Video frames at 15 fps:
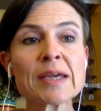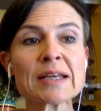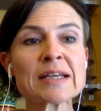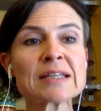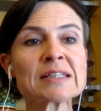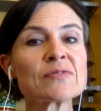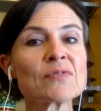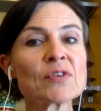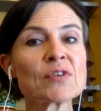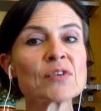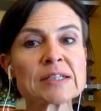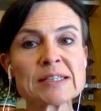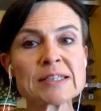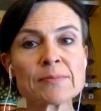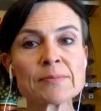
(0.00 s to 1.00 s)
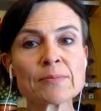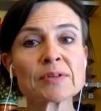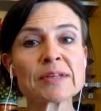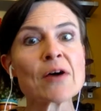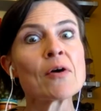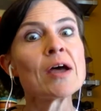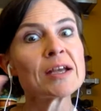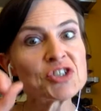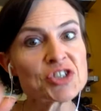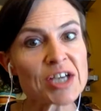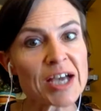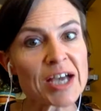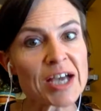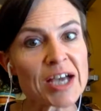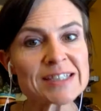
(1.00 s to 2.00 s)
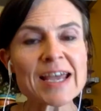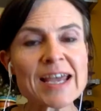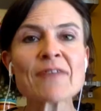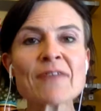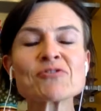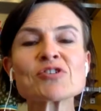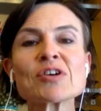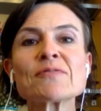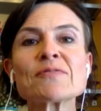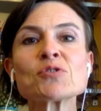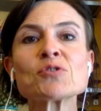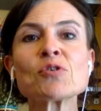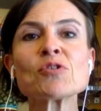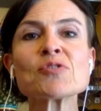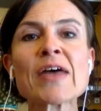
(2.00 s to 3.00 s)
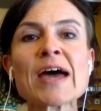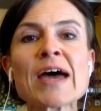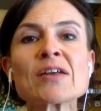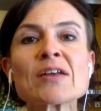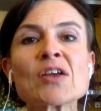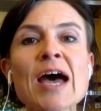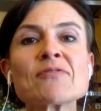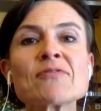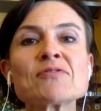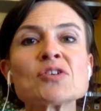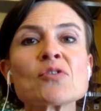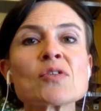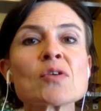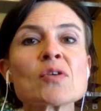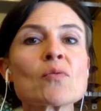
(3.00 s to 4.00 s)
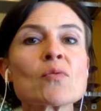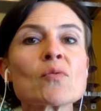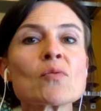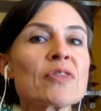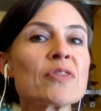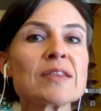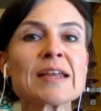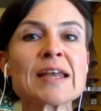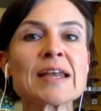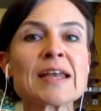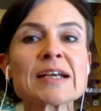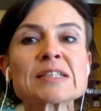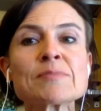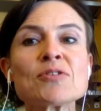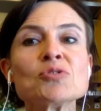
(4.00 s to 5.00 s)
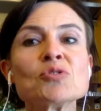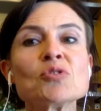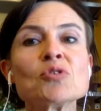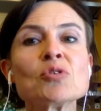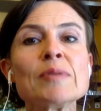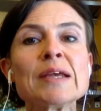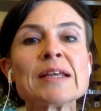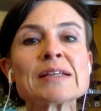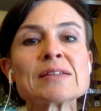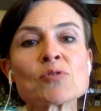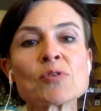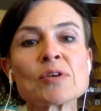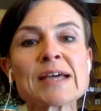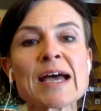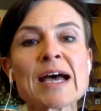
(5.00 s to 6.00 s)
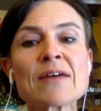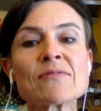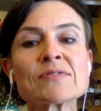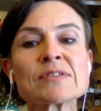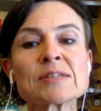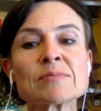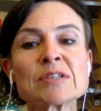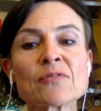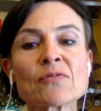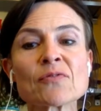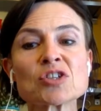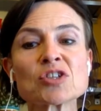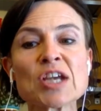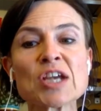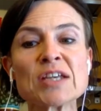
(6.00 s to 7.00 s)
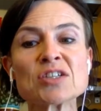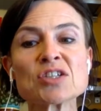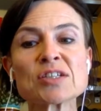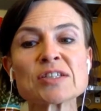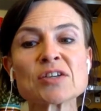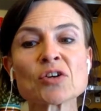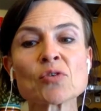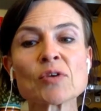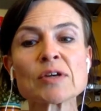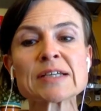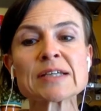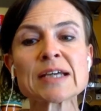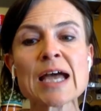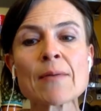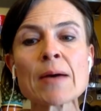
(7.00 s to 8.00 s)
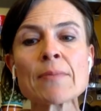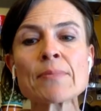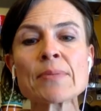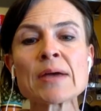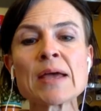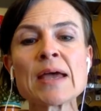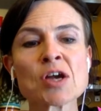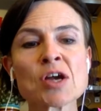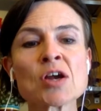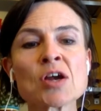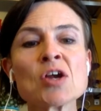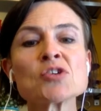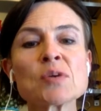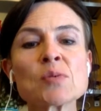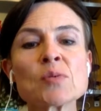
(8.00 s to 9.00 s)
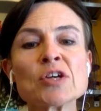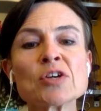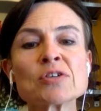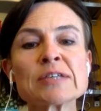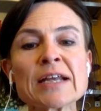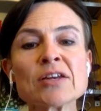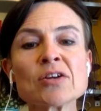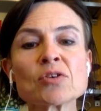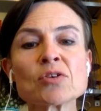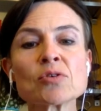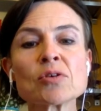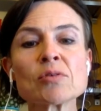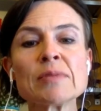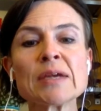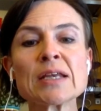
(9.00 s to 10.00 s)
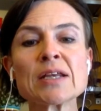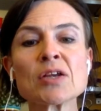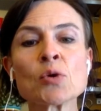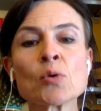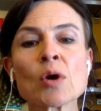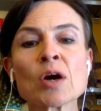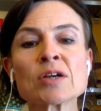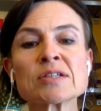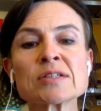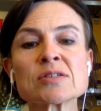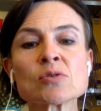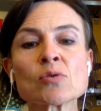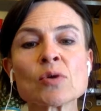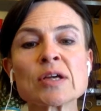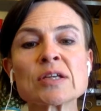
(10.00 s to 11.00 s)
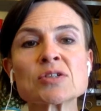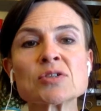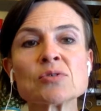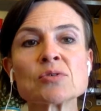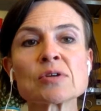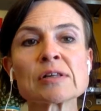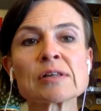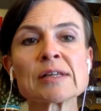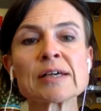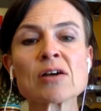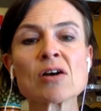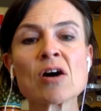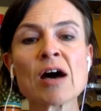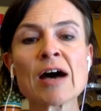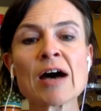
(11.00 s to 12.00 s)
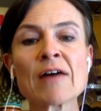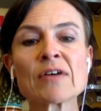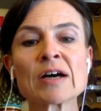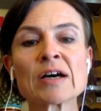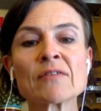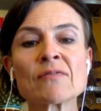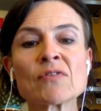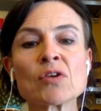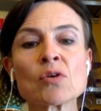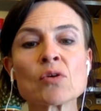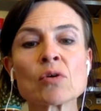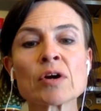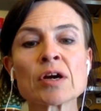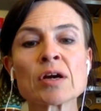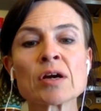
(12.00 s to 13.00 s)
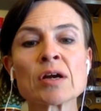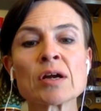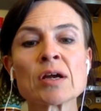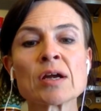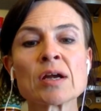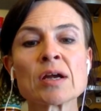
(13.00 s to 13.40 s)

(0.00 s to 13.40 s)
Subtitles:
Meet. It's very simple. Now, just after I've told you all that, you have to know that within the next month or two, Google Meet is going to have some different changes that are going to come up. So then when you're done your Google Meet, you are just going to click off of your